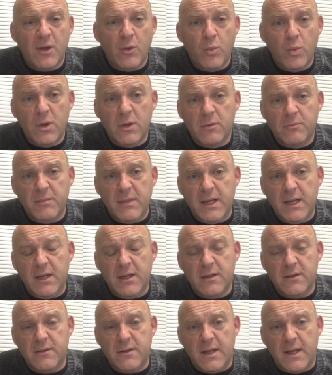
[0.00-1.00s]
will
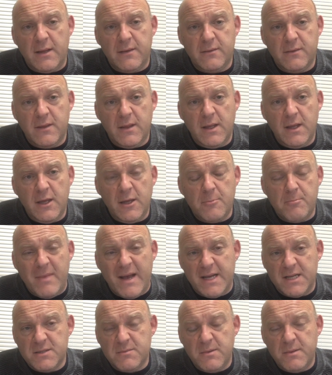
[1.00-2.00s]
mean that the
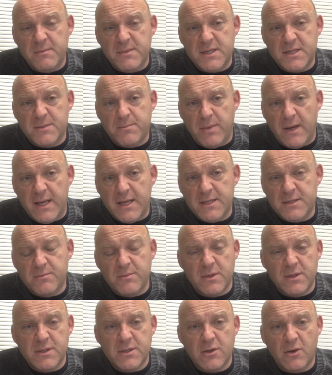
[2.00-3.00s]
maximum
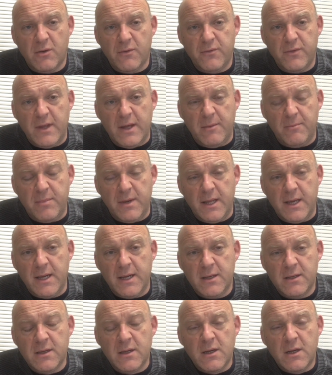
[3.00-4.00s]
displacement of that
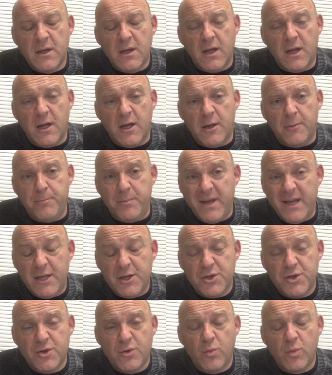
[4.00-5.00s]
blade
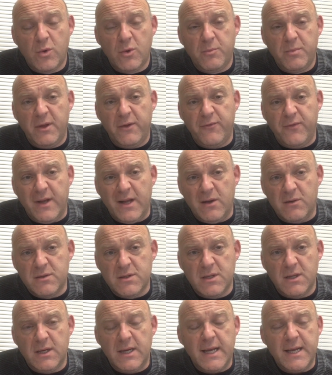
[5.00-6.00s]
pitch will be
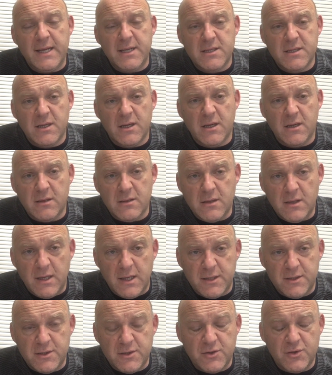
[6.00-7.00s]
felt later
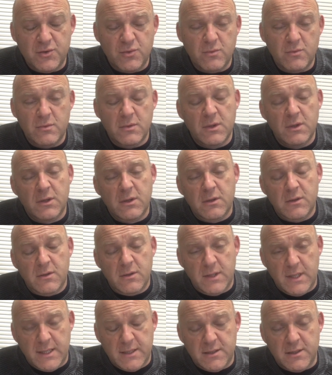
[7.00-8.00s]
at
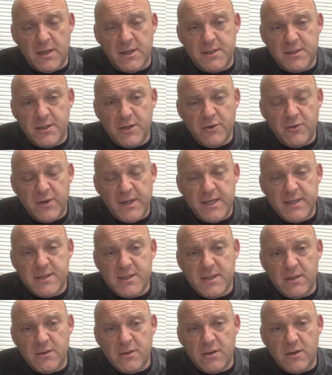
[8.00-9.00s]
90
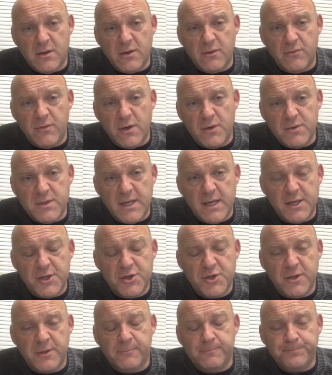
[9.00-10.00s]
degrees in the
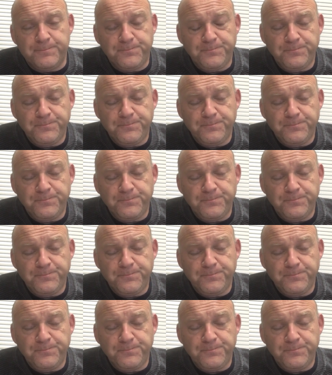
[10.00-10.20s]
rotation.